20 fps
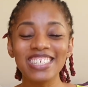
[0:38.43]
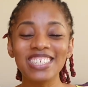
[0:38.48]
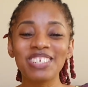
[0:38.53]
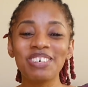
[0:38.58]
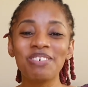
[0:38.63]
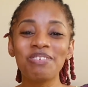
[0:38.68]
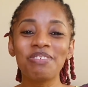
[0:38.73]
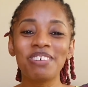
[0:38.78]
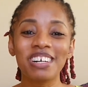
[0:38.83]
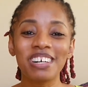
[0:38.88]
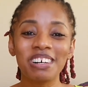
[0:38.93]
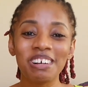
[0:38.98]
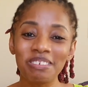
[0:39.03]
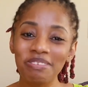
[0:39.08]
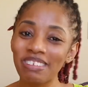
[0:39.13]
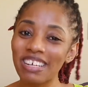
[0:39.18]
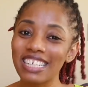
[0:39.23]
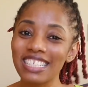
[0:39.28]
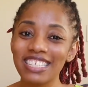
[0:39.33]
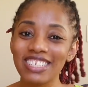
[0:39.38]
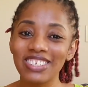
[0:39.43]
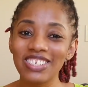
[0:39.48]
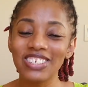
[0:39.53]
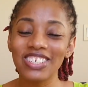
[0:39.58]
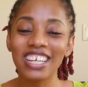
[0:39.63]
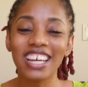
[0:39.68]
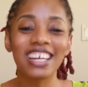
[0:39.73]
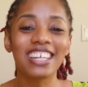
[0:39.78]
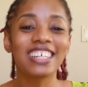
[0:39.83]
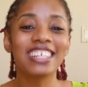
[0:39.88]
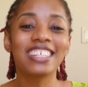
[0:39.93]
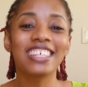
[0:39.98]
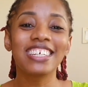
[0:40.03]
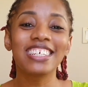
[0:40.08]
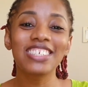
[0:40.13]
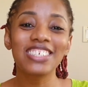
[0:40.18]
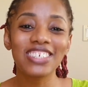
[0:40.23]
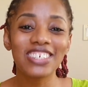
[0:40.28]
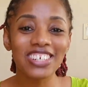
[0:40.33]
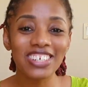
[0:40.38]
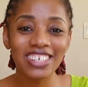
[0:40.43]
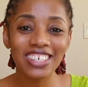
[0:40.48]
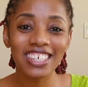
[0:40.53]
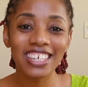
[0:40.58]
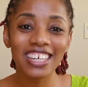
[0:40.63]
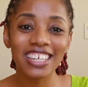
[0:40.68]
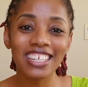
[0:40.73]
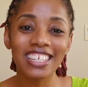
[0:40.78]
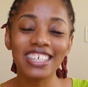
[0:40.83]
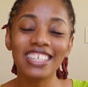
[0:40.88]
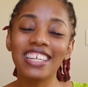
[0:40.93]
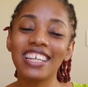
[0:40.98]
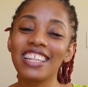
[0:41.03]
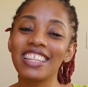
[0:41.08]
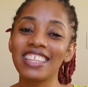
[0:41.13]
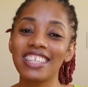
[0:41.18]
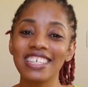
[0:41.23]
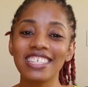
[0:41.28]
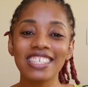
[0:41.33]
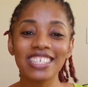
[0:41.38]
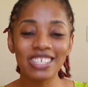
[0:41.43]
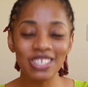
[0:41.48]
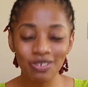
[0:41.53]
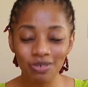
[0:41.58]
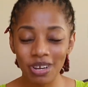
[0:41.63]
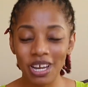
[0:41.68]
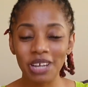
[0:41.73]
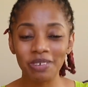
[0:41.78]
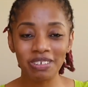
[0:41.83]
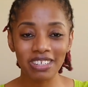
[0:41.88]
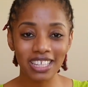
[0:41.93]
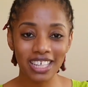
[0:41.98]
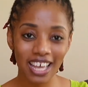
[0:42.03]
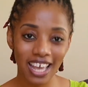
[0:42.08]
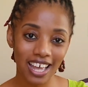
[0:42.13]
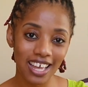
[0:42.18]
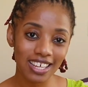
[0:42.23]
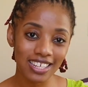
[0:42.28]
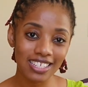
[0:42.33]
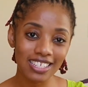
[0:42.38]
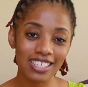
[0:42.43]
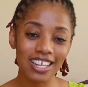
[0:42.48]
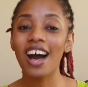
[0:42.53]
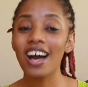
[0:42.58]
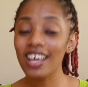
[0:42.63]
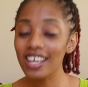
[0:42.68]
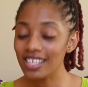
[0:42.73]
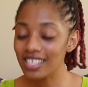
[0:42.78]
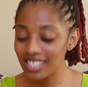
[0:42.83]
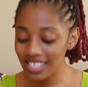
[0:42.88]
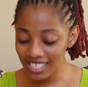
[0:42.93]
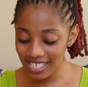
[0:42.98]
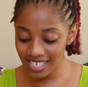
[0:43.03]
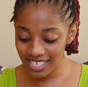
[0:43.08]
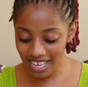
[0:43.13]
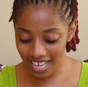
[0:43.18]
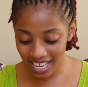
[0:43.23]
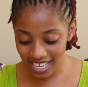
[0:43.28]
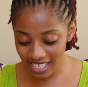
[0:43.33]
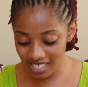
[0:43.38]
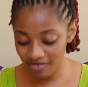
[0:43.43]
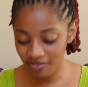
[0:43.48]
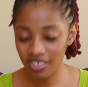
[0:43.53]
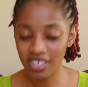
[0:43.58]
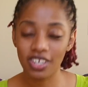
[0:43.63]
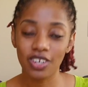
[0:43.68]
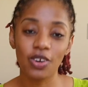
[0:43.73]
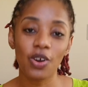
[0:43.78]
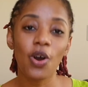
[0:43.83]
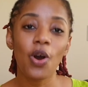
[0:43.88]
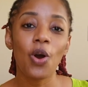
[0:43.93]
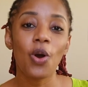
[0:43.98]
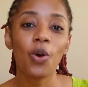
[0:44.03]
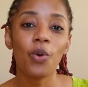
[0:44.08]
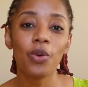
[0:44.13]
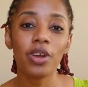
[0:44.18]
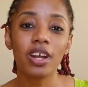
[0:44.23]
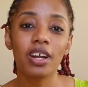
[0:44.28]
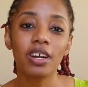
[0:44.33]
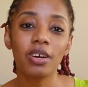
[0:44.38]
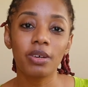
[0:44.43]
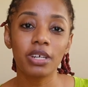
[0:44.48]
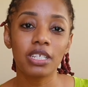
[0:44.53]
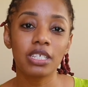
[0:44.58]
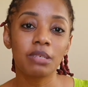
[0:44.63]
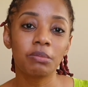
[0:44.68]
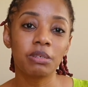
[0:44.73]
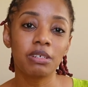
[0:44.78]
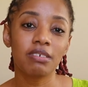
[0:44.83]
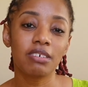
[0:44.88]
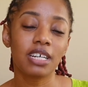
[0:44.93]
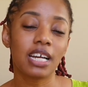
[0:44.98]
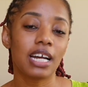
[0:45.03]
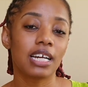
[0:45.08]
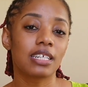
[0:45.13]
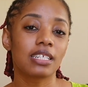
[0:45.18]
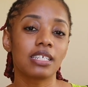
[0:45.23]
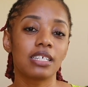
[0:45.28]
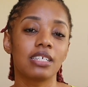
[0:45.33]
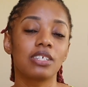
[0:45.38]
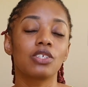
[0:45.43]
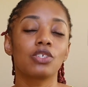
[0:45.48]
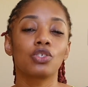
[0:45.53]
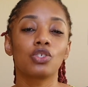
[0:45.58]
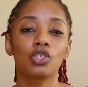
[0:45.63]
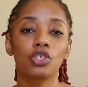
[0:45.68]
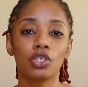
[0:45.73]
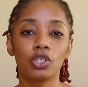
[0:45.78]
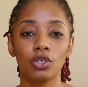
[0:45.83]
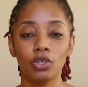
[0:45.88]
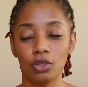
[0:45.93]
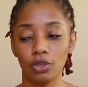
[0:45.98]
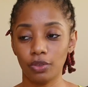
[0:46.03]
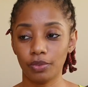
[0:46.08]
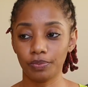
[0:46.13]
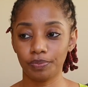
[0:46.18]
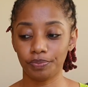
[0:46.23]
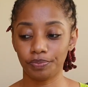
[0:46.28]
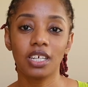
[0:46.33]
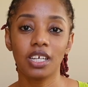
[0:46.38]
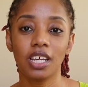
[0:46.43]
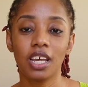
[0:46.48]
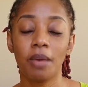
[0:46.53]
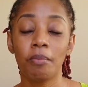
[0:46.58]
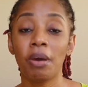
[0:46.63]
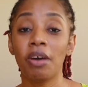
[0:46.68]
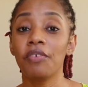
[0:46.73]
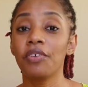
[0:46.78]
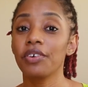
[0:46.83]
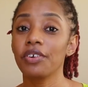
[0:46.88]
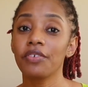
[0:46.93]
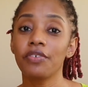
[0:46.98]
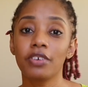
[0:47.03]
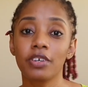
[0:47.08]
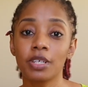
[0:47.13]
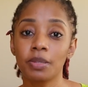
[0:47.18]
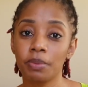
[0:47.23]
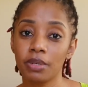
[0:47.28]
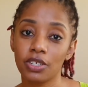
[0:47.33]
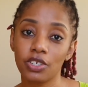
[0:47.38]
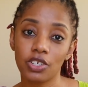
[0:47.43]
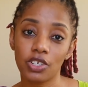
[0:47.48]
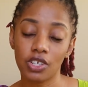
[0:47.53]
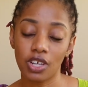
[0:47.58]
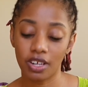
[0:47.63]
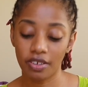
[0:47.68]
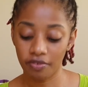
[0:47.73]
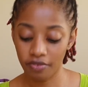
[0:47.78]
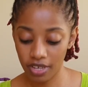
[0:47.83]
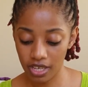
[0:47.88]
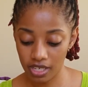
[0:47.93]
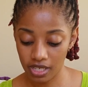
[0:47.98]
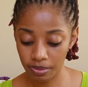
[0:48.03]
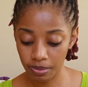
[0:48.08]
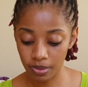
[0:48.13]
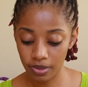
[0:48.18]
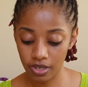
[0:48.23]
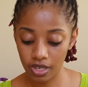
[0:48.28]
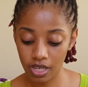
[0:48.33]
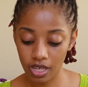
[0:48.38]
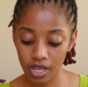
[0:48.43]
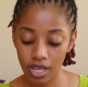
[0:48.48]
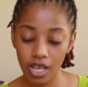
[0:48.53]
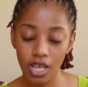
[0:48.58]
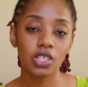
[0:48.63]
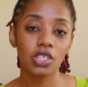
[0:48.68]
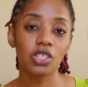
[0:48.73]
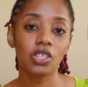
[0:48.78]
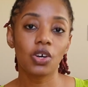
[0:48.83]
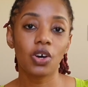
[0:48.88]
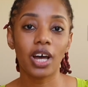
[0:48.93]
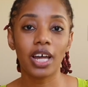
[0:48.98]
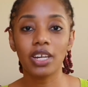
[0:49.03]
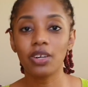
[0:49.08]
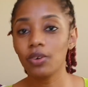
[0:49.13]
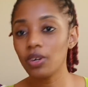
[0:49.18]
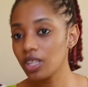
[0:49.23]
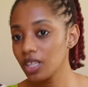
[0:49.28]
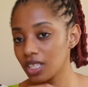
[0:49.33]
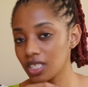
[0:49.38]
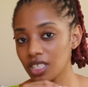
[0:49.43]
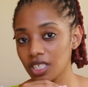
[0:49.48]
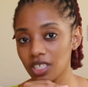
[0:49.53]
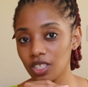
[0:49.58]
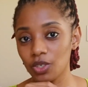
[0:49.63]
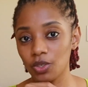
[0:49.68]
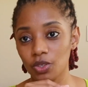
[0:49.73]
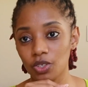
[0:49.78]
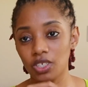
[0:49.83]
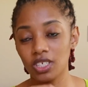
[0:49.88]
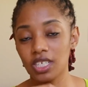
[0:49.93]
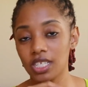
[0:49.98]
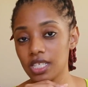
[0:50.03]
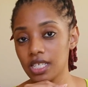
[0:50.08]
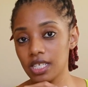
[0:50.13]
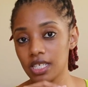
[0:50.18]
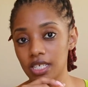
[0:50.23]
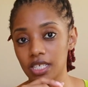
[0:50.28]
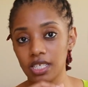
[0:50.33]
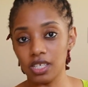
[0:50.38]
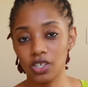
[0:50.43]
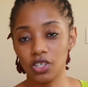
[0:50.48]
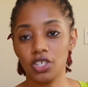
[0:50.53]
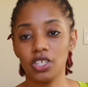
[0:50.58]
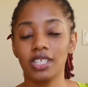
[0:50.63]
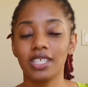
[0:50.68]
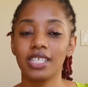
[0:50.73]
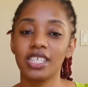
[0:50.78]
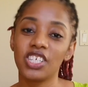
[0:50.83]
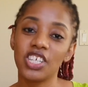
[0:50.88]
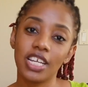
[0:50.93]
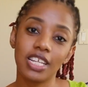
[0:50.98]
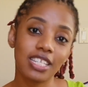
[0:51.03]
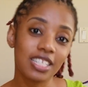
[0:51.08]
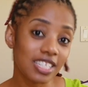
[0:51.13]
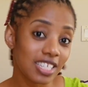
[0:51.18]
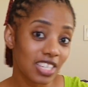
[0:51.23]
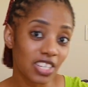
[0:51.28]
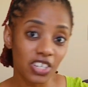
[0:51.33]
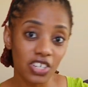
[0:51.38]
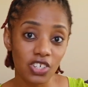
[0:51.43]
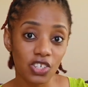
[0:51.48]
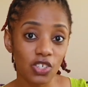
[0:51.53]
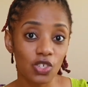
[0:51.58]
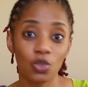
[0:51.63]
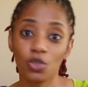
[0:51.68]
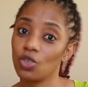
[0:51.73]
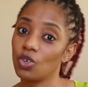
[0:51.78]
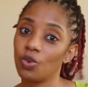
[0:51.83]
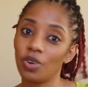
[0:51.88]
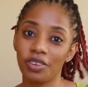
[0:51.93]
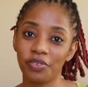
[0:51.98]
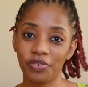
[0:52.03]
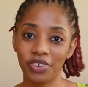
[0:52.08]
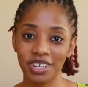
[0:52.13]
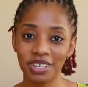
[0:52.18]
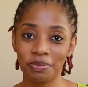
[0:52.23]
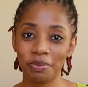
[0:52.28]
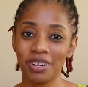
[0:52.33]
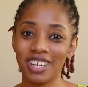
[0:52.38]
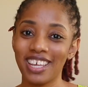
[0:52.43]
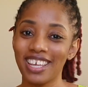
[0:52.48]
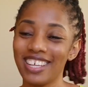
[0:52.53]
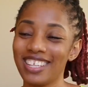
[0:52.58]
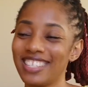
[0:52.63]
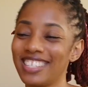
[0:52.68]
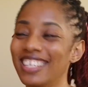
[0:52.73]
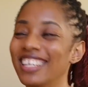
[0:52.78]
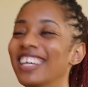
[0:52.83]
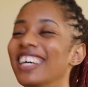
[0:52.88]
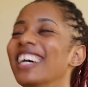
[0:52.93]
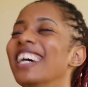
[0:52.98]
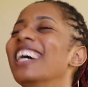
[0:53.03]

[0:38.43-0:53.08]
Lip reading: Welcome back to the channel. It's your girl Kadeen and this is Wine with Cads. In today's video, we are going to be reacting to my very first pictures on Facebook. So I know a lot of you Gen Zers don't know what Facebook is.